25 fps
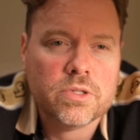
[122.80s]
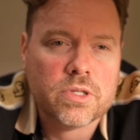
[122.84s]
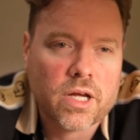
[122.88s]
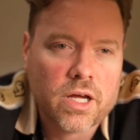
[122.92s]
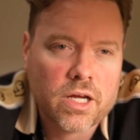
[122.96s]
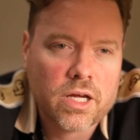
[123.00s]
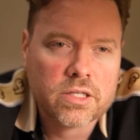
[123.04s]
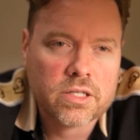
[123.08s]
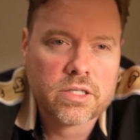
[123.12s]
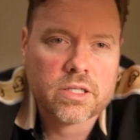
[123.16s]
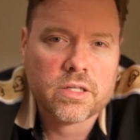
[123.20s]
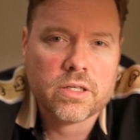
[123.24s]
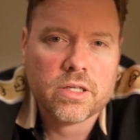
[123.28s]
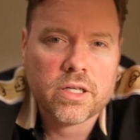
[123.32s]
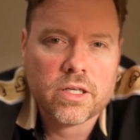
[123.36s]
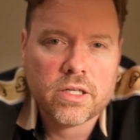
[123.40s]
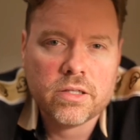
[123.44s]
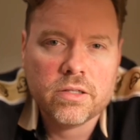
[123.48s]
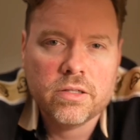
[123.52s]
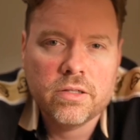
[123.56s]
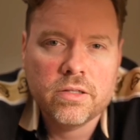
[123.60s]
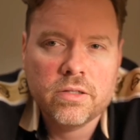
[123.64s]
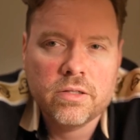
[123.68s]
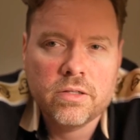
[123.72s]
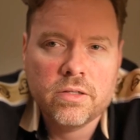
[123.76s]
to oscillate
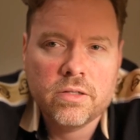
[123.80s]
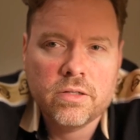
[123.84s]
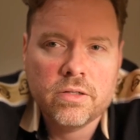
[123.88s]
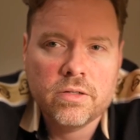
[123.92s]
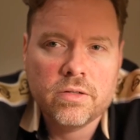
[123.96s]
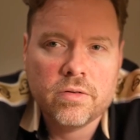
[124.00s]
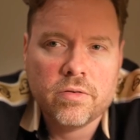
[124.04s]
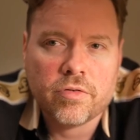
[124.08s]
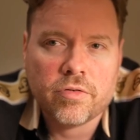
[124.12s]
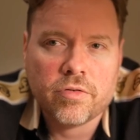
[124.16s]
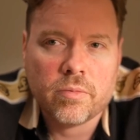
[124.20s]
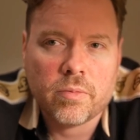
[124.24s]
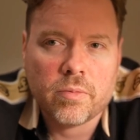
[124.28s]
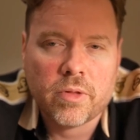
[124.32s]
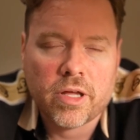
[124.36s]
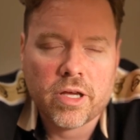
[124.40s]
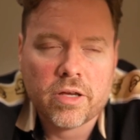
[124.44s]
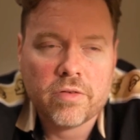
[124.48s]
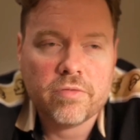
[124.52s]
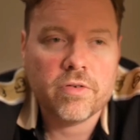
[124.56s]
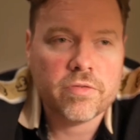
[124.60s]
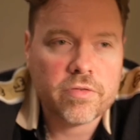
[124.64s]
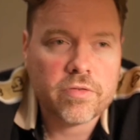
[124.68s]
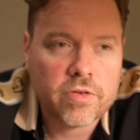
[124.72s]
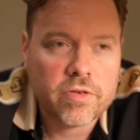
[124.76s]
from
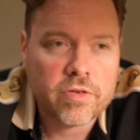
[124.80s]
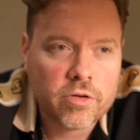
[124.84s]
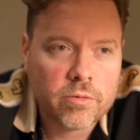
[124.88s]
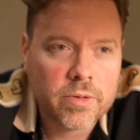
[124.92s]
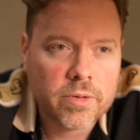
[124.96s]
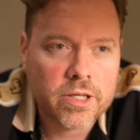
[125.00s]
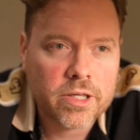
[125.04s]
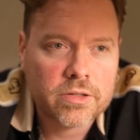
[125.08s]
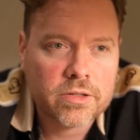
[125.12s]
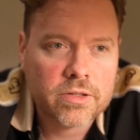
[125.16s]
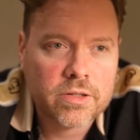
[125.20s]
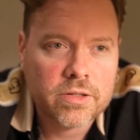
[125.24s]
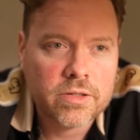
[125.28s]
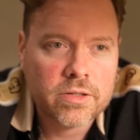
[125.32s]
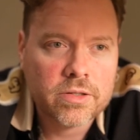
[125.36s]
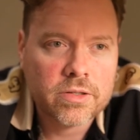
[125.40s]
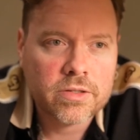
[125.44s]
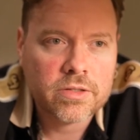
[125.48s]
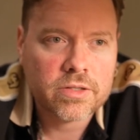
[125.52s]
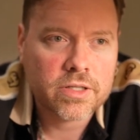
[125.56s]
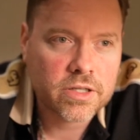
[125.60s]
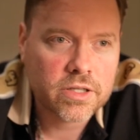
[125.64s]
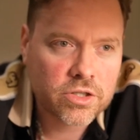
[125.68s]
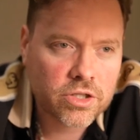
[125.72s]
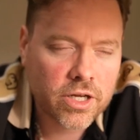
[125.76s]
like fulfillment,
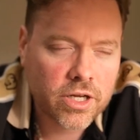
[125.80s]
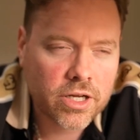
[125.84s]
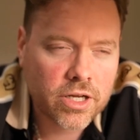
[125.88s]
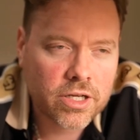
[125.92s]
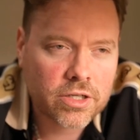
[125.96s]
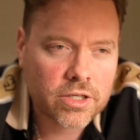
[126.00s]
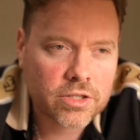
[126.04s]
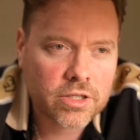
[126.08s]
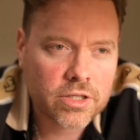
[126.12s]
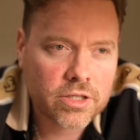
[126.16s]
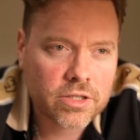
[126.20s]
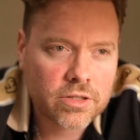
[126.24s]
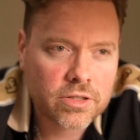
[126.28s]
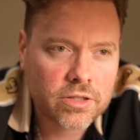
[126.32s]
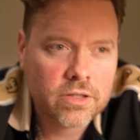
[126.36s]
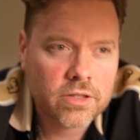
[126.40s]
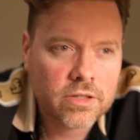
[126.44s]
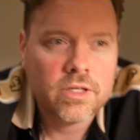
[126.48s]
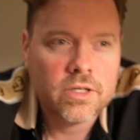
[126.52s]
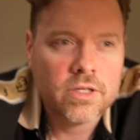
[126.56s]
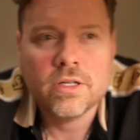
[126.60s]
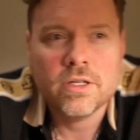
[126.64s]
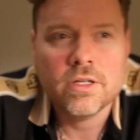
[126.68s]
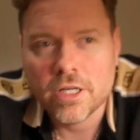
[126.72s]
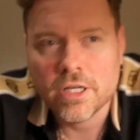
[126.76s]
satiation,
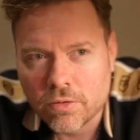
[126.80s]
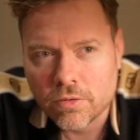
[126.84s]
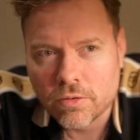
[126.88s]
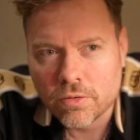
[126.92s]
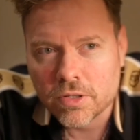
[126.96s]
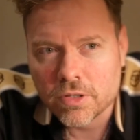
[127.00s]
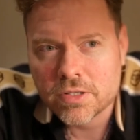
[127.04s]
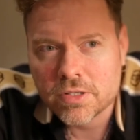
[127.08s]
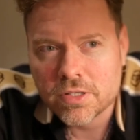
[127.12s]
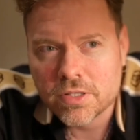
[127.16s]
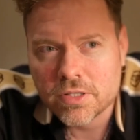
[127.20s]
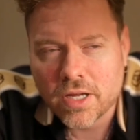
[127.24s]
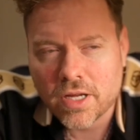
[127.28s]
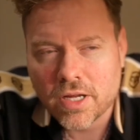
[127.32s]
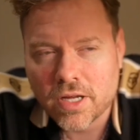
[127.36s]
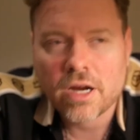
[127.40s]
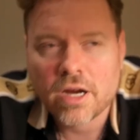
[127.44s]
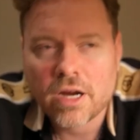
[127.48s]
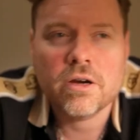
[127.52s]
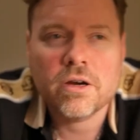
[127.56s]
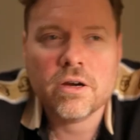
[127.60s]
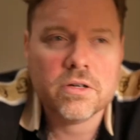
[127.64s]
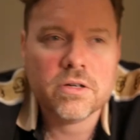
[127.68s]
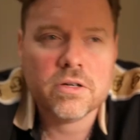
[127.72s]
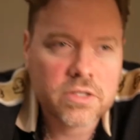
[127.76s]
increased
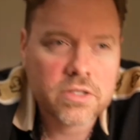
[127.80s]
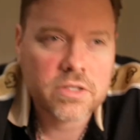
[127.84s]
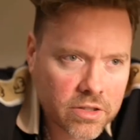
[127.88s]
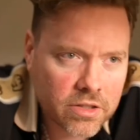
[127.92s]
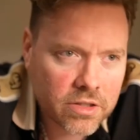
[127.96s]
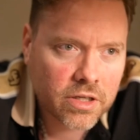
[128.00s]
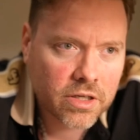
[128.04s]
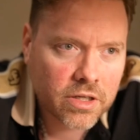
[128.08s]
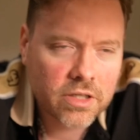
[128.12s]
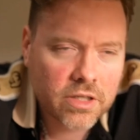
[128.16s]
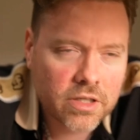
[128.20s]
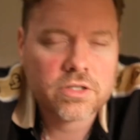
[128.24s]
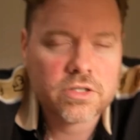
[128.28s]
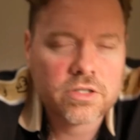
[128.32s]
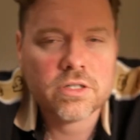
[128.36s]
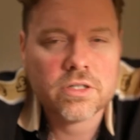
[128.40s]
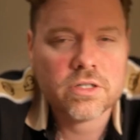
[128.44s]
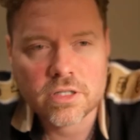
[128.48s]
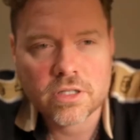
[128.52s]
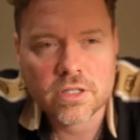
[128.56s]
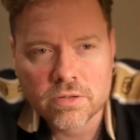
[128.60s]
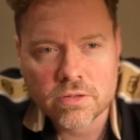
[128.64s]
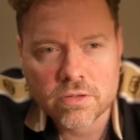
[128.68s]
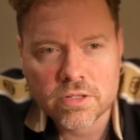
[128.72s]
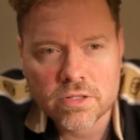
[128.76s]
desire, satiation,
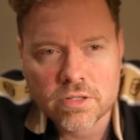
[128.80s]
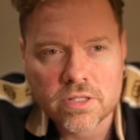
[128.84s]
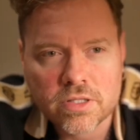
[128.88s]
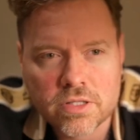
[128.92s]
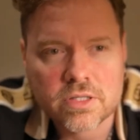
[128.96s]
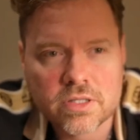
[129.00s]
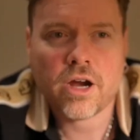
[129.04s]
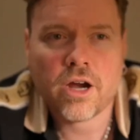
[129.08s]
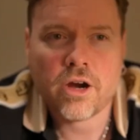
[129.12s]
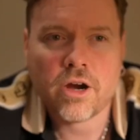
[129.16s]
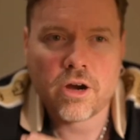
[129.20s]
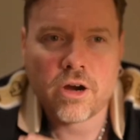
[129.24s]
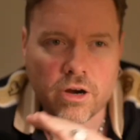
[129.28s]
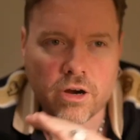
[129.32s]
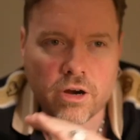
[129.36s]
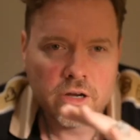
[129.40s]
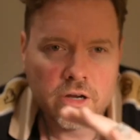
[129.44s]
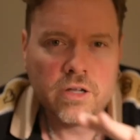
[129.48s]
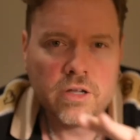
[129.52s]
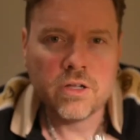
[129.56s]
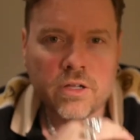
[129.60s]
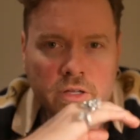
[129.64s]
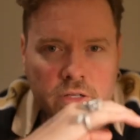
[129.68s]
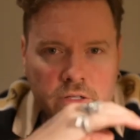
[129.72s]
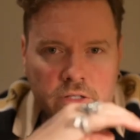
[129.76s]
increased desire,
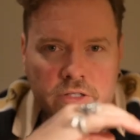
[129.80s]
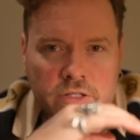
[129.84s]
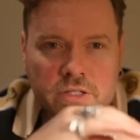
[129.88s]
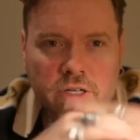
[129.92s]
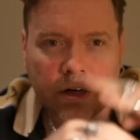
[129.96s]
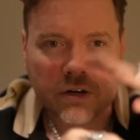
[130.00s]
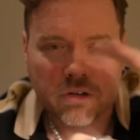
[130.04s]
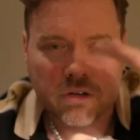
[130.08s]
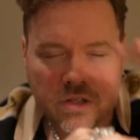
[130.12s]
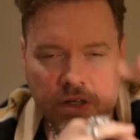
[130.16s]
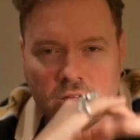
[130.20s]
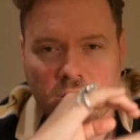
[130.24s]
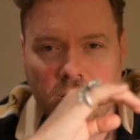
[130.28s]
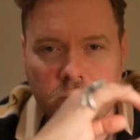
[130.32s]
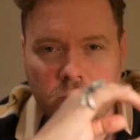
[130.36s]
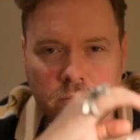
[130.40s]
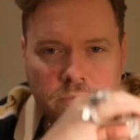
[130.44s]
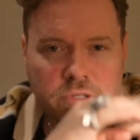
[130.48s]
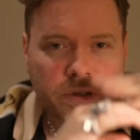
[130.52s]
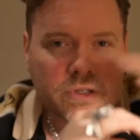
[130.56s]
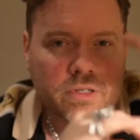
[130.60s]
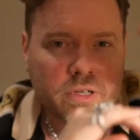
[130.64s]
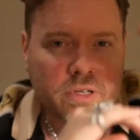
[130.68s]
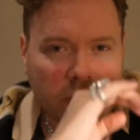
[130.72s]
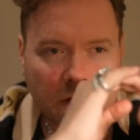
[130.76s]
stair
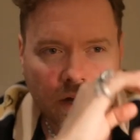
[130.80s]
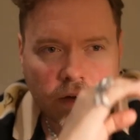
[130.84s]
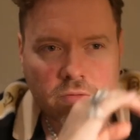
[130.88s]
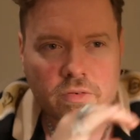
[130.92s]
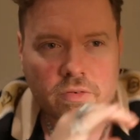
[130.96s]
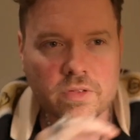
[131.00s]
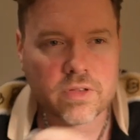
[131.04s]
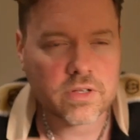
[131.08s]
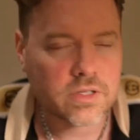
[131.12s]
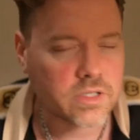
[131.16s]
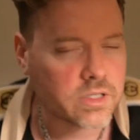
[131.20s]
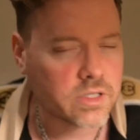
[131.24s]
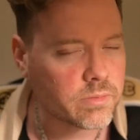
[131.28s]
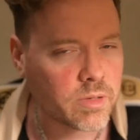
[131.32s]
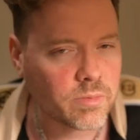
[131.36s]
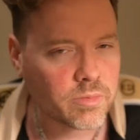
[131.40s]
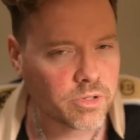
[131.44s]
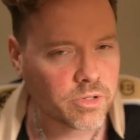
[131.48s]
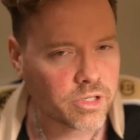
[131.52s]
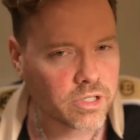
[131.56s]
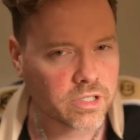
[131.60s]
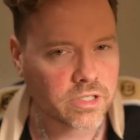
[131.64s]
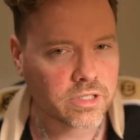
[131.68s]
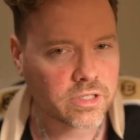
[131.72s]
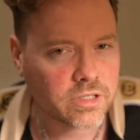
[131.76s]
steps. I cover this in my
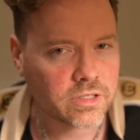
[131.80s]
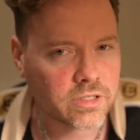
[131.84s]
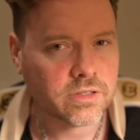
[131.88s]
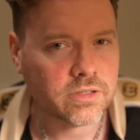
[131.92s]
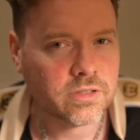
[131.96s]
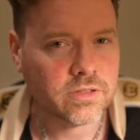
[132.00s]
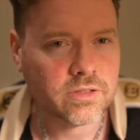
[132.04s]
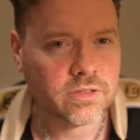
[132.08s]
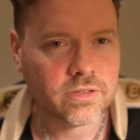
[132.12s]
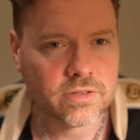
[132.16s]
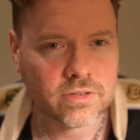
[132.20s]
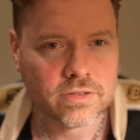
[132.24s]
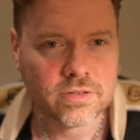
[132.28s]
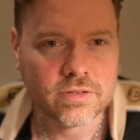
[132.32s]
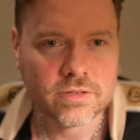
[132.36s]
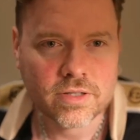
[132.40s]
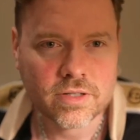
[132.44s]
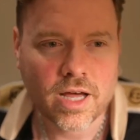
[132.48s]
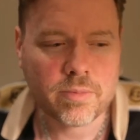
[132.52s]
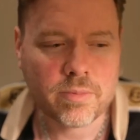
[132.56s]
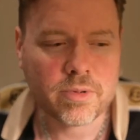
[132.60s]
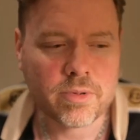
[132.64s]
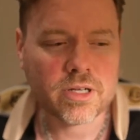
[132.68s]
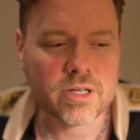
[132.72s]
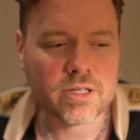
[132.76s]
book.
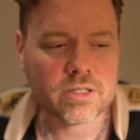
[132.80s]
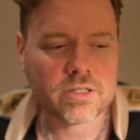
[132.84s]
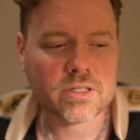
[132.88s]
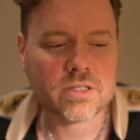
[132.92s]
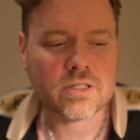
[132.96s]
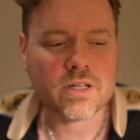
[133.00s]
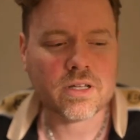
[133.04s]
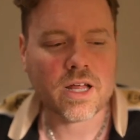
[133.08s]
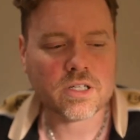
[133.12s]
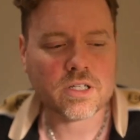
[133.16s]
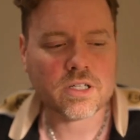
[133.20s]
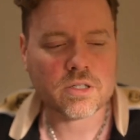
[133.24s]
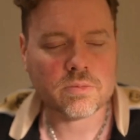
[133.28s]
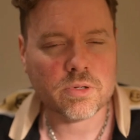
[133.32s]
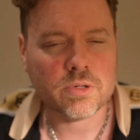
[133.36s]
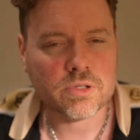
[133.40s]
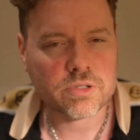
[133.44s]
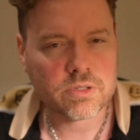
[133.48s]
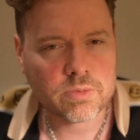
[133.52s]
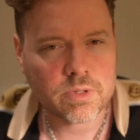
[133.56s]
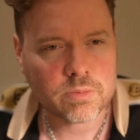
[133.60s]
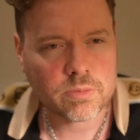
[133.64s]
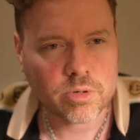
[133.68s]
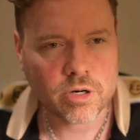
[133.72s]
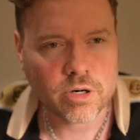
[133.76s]
Happiness is not supposed
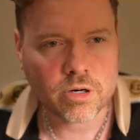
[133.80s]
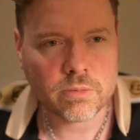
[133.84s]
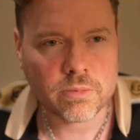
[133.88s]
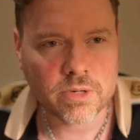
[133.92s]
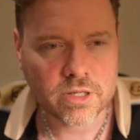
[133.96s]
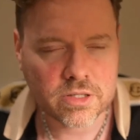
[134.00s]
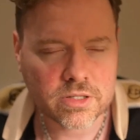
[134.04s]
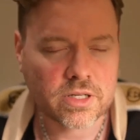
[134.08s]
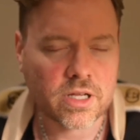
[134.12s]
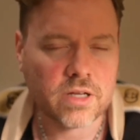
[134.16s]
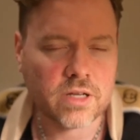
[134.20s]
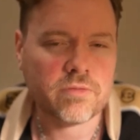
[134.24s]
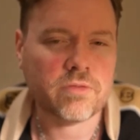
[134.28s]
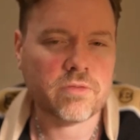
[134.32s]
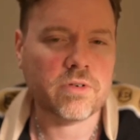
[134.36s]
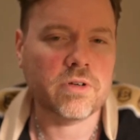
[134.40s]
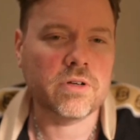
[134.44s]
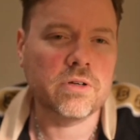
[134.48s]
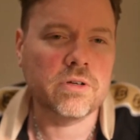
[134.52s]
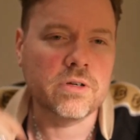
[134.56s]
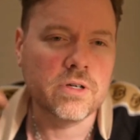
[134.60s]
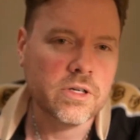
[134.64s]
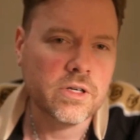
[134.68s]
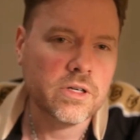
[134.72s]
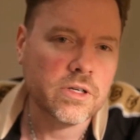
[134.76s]
to be a permanent state for
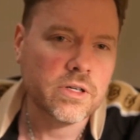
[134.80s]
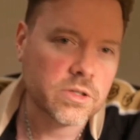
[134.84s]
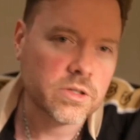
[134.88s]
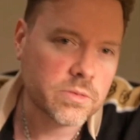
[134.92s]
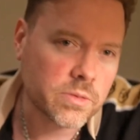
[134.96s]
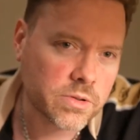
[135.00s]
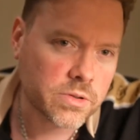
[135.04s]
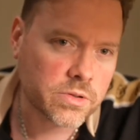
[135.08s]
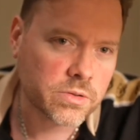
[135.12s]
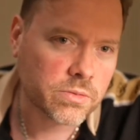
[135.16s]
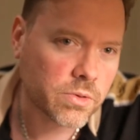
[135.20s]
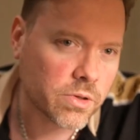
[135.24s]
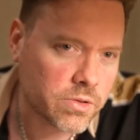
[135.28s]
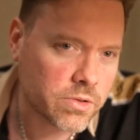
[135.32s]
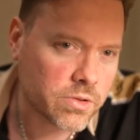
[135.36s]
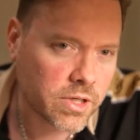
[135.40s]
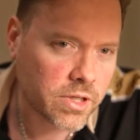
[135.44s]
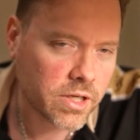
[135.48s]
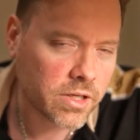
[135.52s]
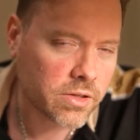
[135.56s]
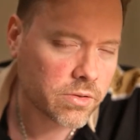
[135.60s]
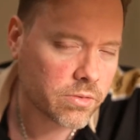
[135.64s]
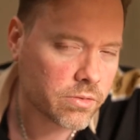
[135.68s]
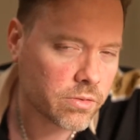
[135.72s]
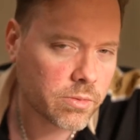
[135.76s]
you. You're supposed to
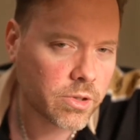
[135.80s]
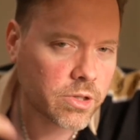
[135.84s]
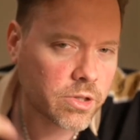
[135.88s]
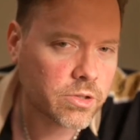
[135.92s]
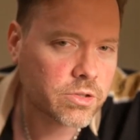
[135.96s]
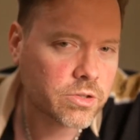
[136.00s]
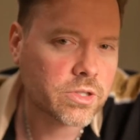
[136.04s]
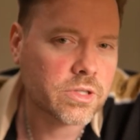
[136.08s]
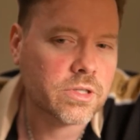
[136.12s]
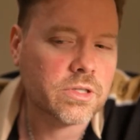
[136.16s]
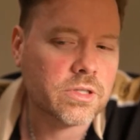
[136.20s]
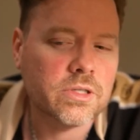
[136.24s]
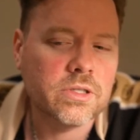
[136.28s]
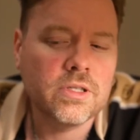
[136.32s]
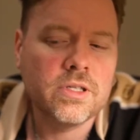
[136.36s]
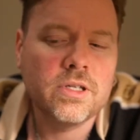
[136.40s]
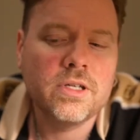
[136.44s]
rotate through emotion